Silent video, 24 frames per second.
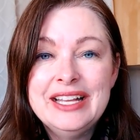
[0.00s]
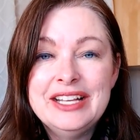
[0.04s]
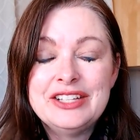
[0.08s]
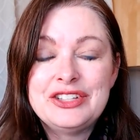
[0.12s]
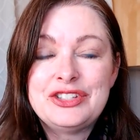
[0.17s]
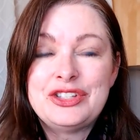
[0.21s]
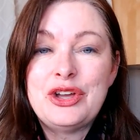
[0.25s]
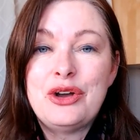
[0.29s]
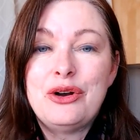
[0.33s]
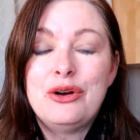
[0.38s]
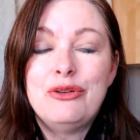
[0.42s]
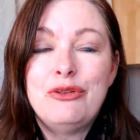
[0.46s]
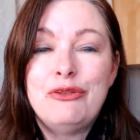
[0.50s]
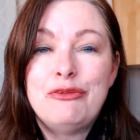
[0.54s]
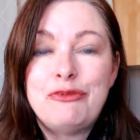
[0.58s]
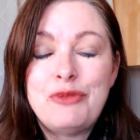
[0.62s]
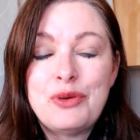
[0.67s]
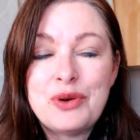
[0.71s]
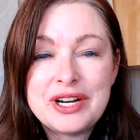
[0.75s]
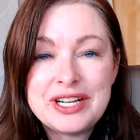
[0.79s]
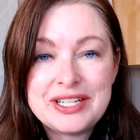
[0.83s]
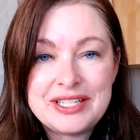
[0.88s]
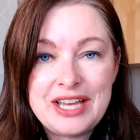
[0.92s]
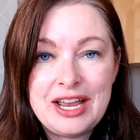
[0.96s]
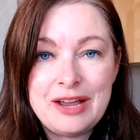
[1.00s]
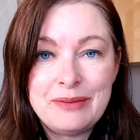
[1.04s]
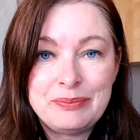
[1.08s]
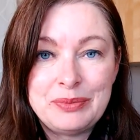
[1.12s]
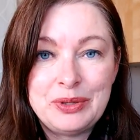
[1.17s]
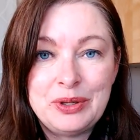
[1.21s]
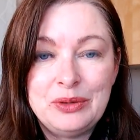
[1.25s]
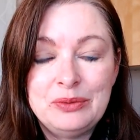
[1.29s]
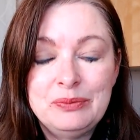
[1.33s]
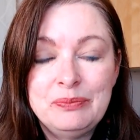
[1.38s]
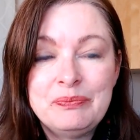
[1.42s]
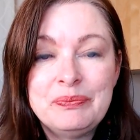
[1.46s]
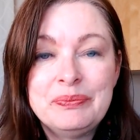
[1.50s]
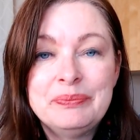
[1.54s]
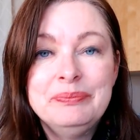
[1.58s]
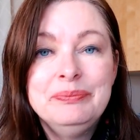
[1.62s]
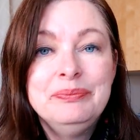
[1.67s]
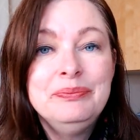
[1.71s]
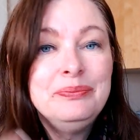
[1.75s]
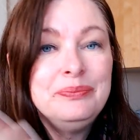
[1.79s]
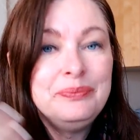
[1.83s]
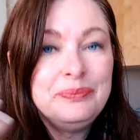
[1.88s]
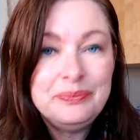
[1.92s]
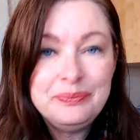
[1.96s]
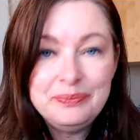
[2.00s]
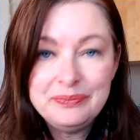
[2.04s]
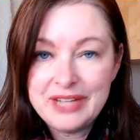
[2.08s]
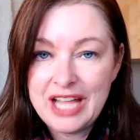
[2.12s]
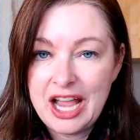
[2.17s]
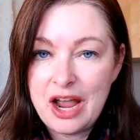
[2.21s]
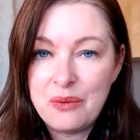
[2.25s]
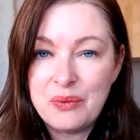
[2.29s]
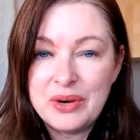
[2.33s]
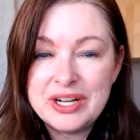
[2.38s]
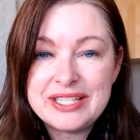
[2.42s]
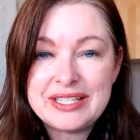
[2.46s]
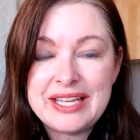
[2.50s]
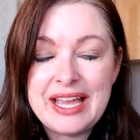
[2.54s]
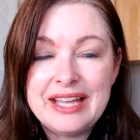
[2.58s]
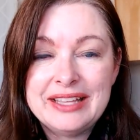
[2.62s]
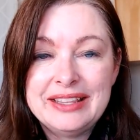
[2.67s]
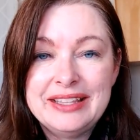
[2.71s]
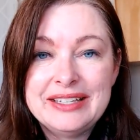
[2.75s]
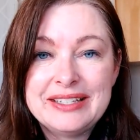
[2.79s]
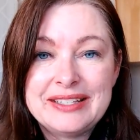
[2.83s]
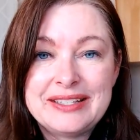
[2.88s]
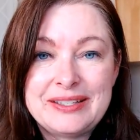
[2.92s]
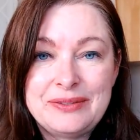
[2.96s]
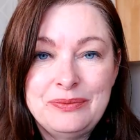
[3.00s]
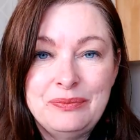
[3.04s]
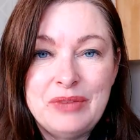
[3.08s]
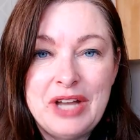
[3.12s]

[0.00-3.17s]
So for example, I once had this